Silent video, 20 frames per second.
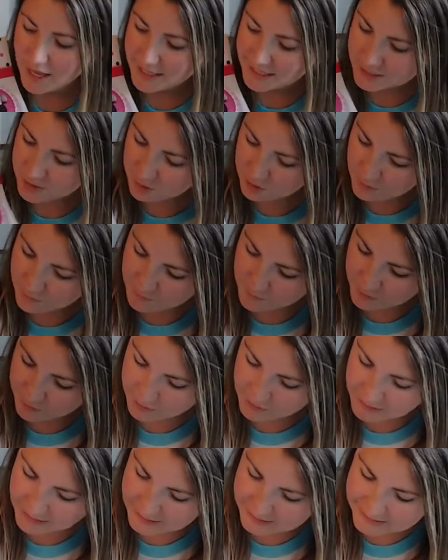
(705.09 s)
So I'm
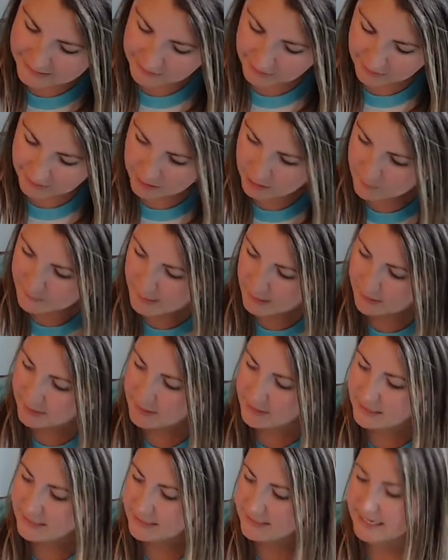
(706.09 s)
very excited about
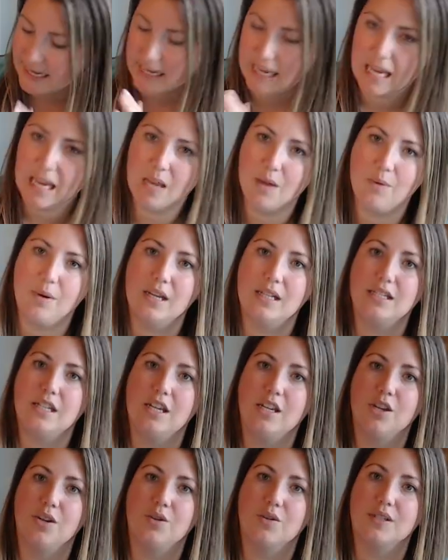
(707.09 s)
this. I can't wait to
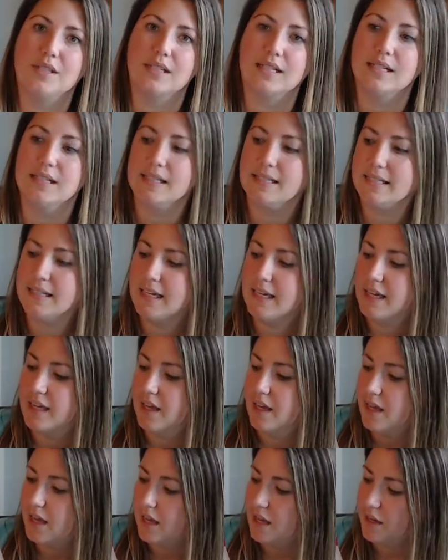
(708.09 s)
use this.
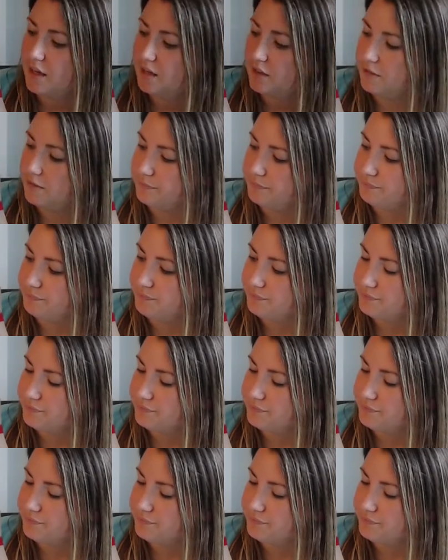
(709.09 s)
Um,